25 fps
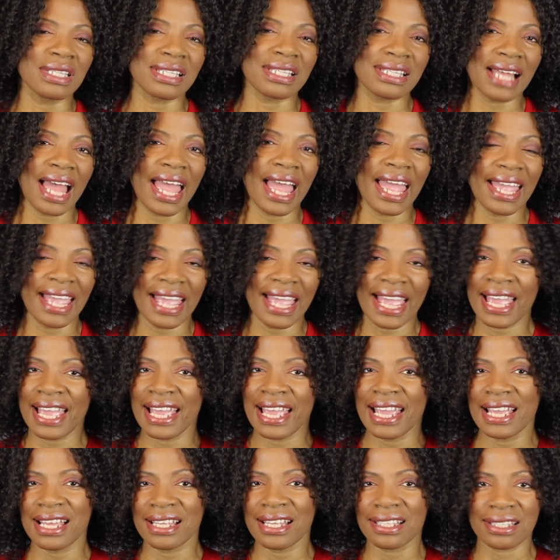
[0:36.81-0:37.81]
say,
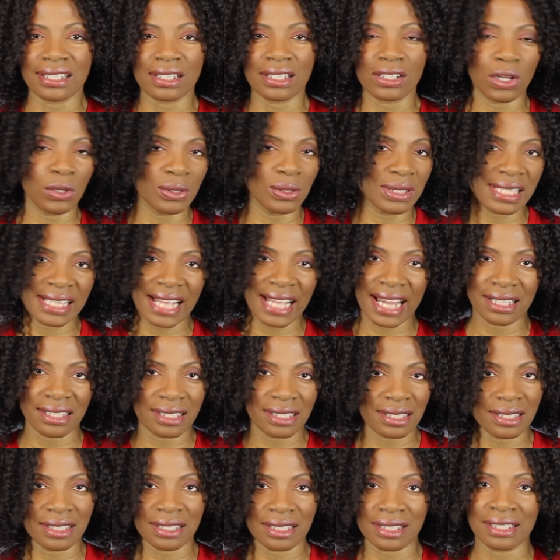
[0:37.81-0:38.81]
is the gold
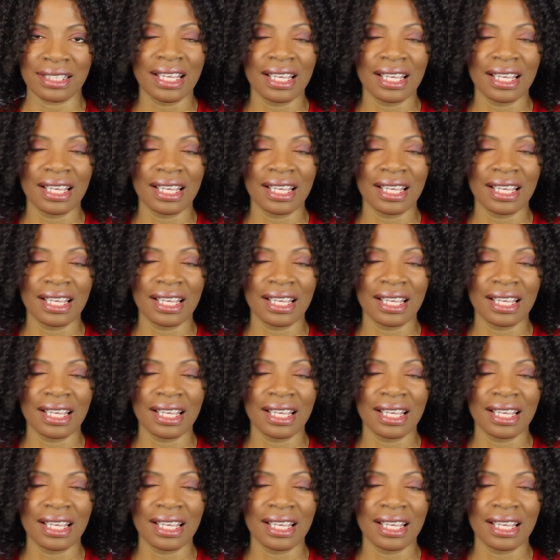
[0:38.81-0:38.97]
standard.